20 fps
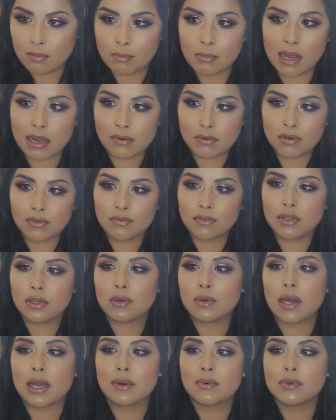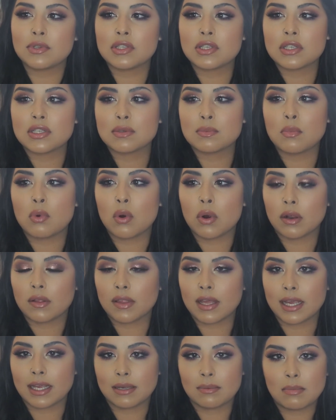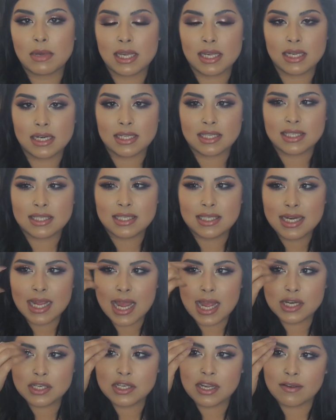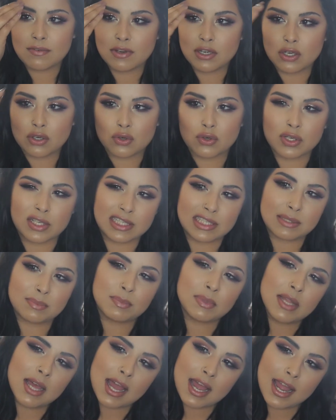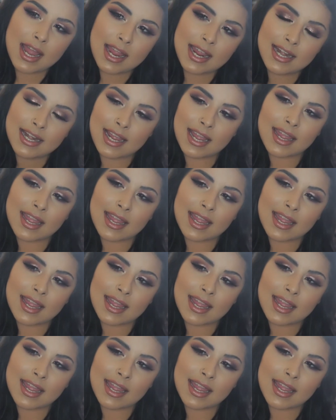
my review, I was just more like making it snatch, having a crisp line,